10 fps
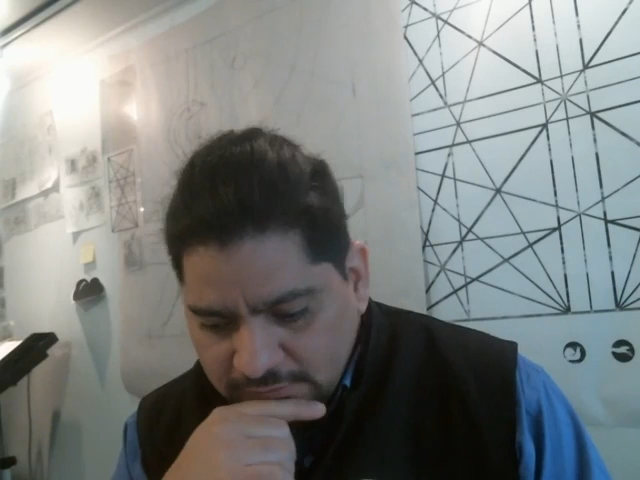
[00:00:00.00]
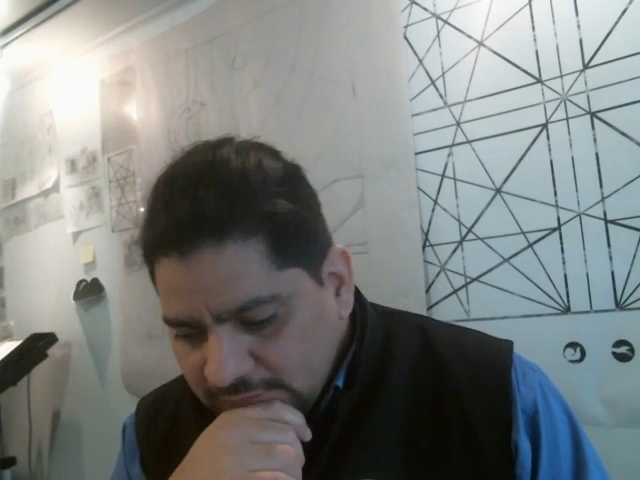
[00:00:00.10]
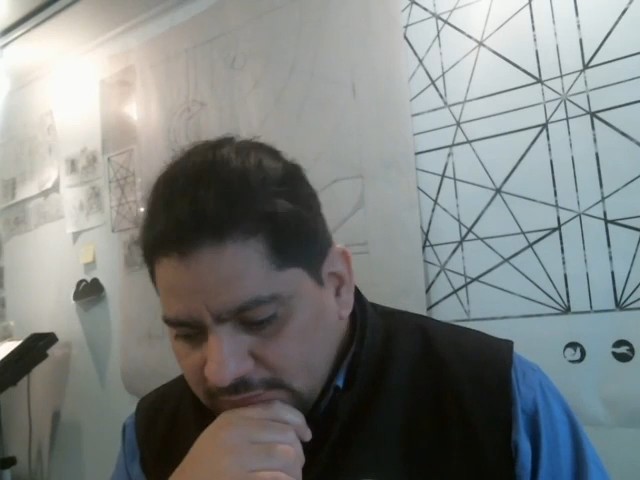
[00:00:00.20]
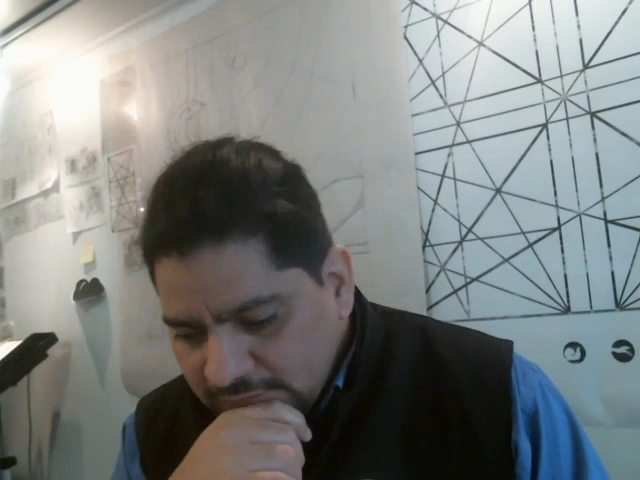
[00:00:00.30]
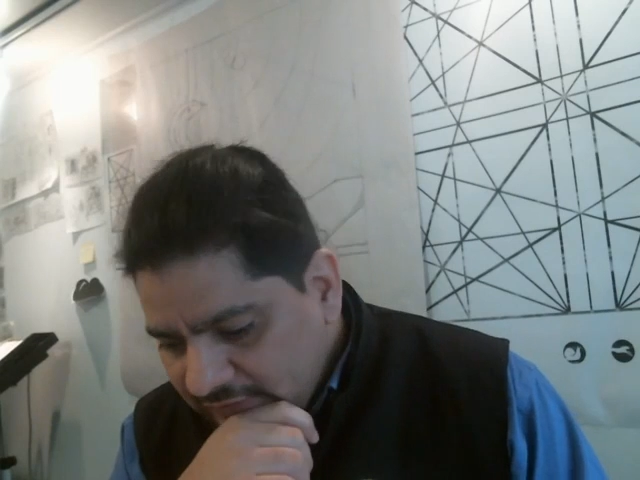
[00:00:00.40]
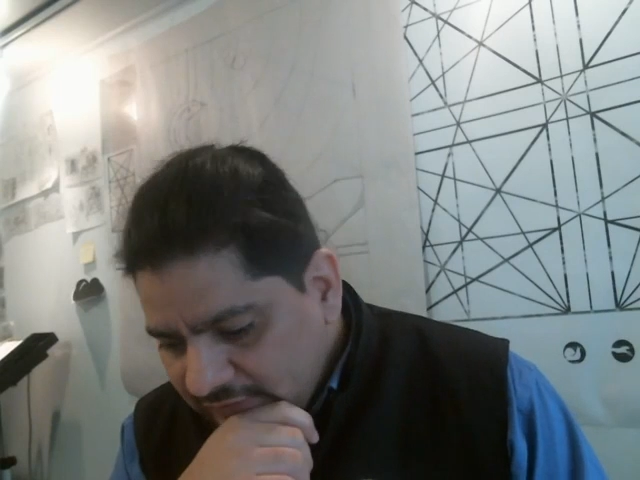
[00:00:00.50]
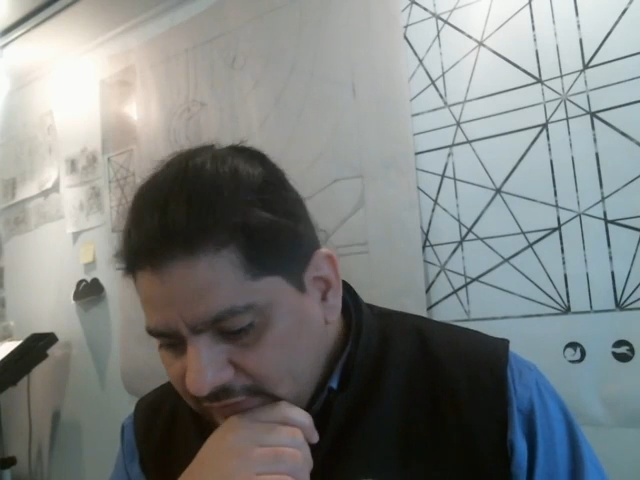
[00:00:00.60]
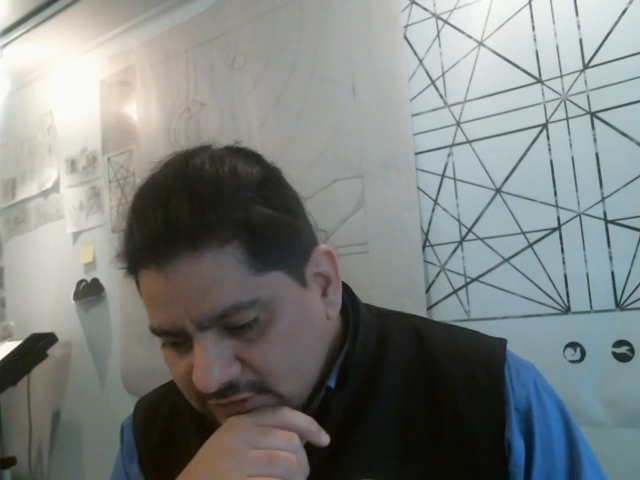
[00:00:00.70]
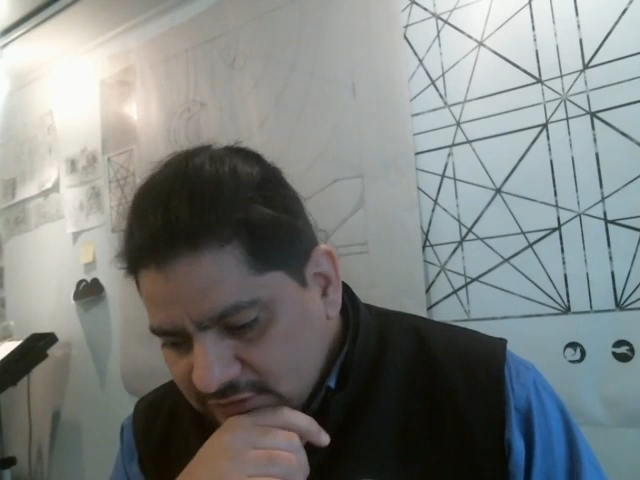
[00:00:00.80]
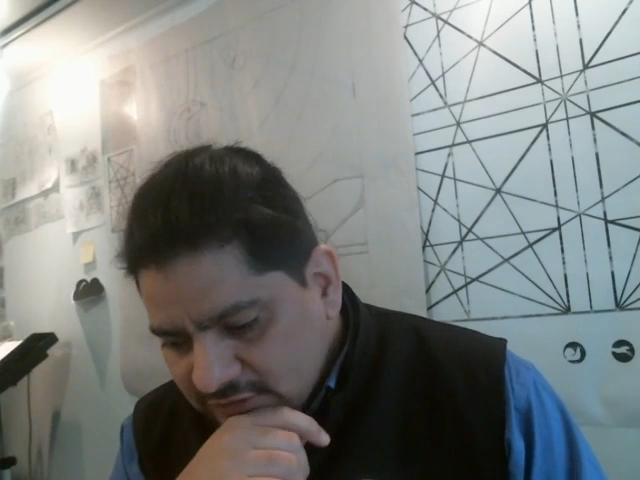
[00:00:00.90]
is
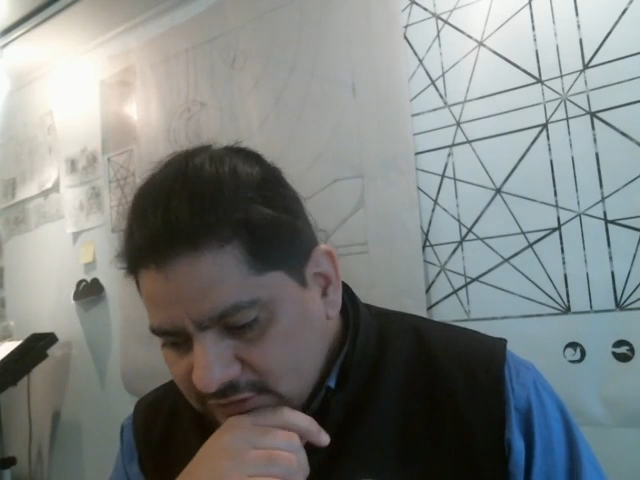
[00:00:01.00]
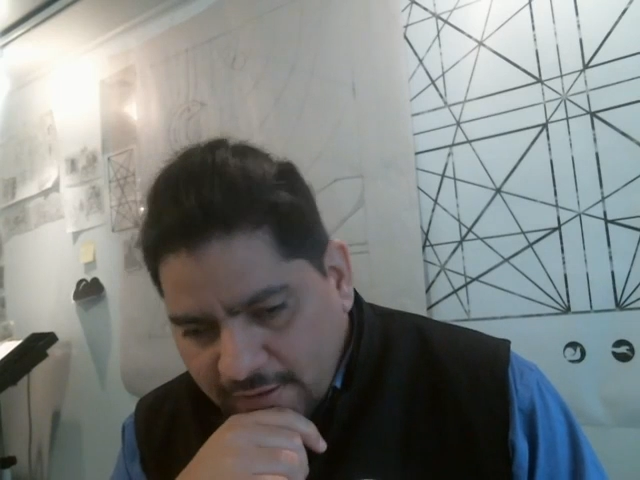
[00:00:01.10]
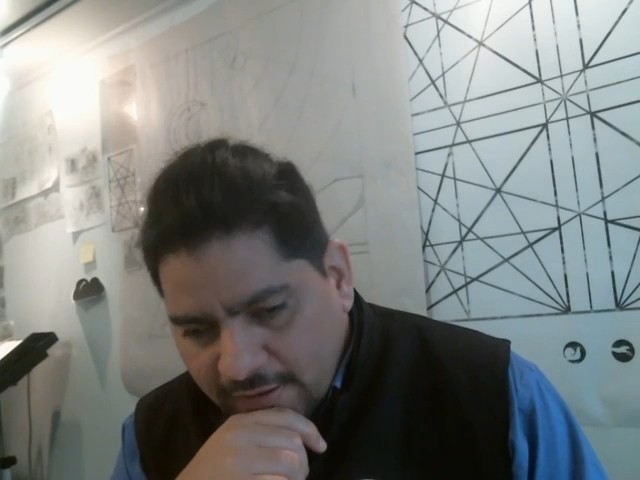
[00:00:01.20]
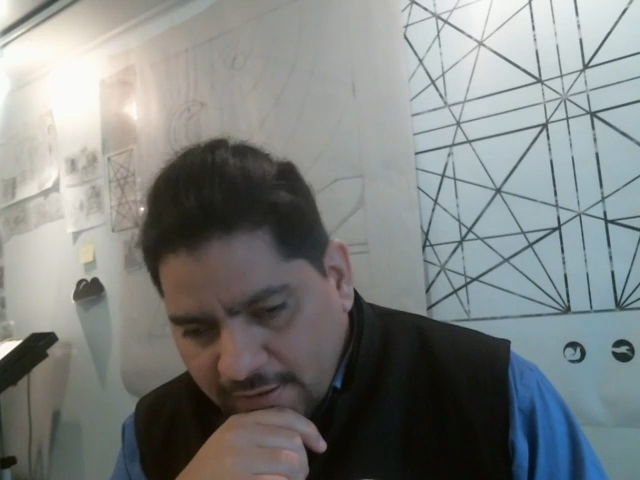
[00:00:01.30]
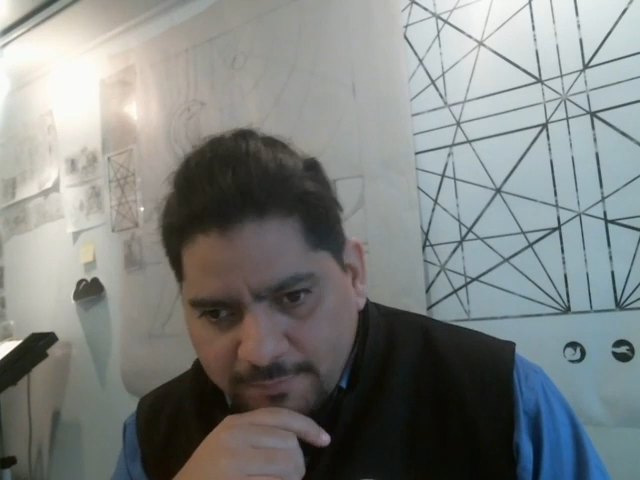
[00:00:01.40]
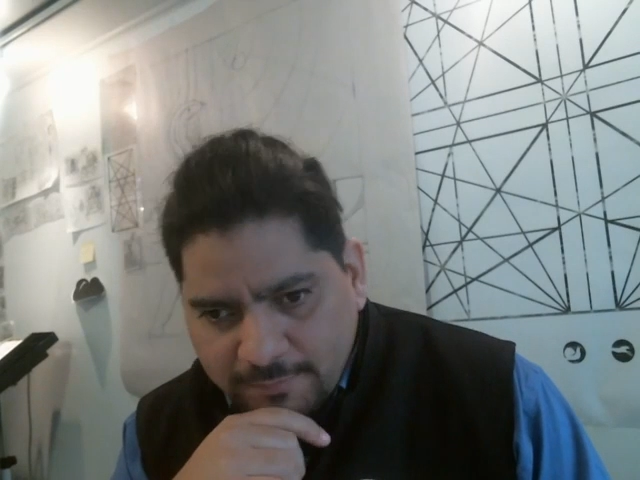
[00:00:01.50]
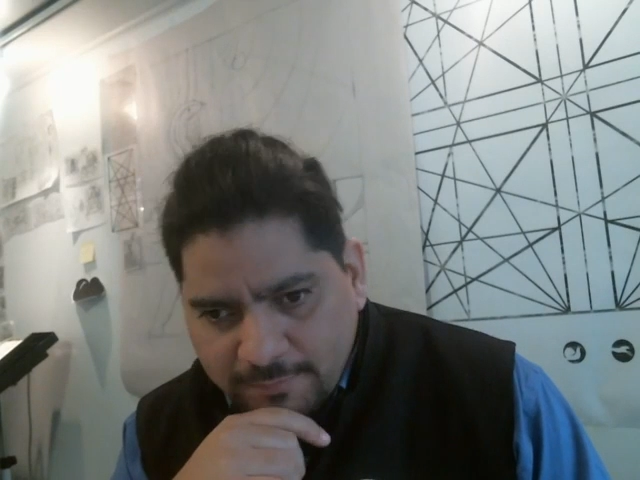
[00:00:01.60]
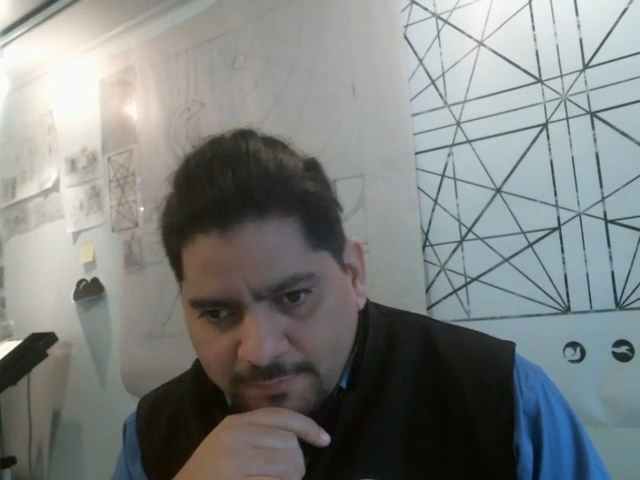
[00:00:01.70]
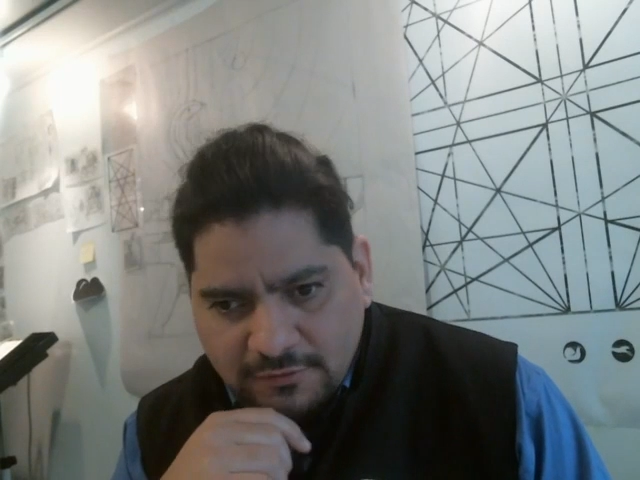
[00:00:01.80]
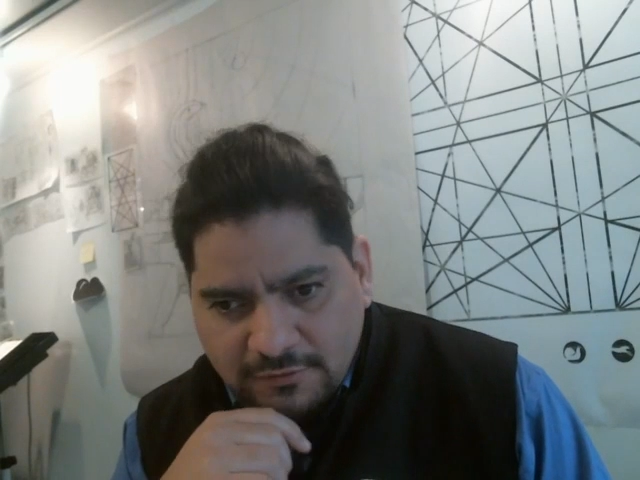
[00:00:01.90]
inspired by two